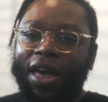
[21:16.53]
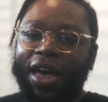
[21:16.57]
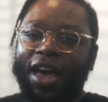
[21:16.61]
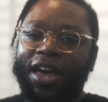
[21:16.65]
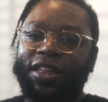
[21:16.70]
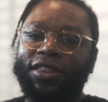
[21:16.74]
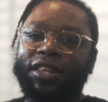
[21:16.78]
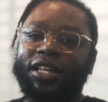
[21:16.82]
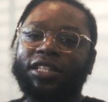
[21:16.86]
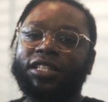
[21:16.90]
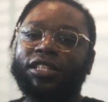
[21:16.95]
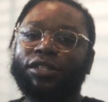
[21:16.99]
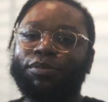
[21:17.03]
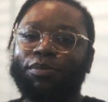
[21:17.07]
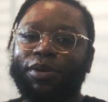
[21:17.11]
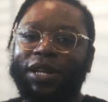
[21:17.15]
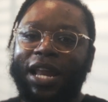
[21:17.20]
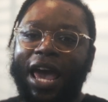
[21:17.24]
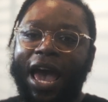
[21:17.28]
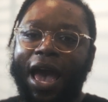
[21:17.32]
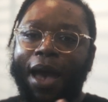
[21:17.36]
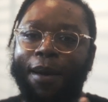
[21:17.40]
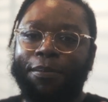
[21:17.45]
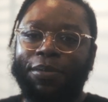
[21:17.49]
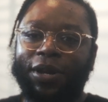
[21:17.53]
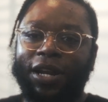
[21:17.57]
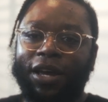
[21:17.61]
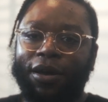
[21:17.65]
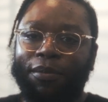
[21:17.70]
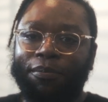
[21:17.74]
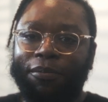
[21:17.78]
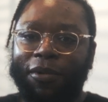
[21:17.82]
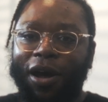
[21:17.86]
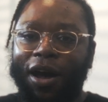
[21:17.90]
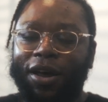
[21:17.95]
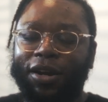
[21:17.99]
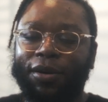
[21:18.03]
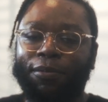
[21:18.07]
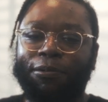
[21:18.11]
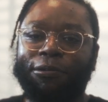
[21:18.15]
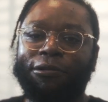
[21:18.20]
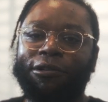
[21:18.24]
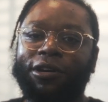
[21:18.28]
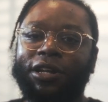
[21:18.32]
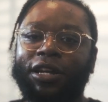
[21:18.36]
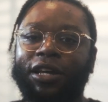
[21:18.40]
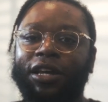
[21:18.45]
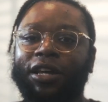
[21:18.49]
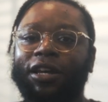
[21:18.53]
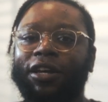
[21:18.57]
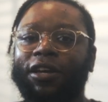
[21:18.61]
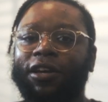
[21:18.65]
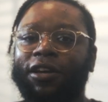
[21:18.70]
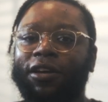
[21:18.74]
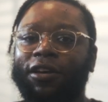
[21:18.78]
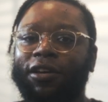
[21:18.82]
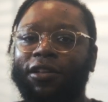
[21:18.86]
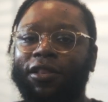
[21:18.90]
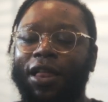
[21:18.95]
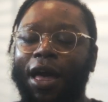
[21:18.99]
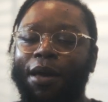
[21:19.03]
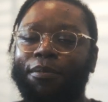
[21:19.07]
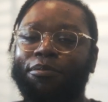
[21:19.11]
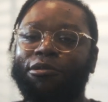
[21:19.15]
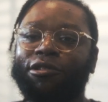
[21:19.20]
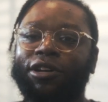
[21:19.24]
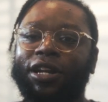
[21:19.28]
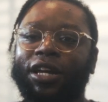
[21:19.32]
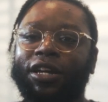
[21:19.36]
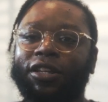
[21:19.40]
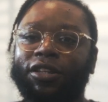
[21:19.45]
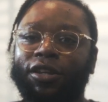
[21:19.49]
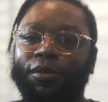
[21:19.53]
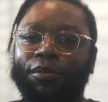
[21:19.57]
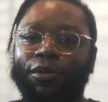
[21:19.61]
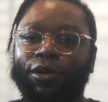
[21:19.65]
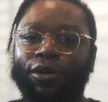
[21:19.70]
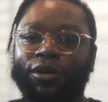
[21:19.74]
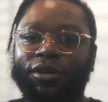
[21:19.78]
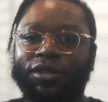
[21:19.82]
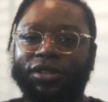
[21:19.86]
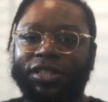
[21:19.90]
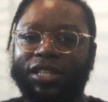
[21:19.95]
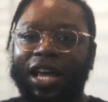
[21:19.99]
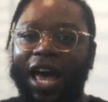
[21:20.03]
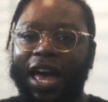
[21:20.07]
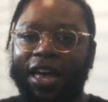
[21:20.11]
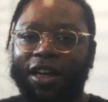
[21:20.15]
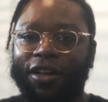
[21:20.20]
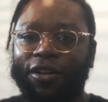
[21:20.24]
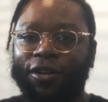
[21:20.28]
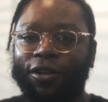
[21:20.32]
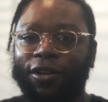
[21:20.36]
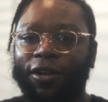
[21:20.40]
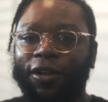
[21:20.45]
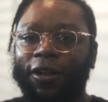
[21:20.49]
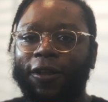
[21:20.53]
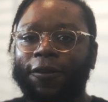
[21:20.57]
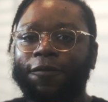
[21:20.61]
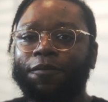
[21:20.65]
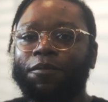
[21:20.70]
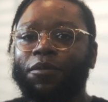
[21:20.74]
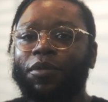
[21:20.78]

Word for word: And this has been happening on a pretty like predictable cycle.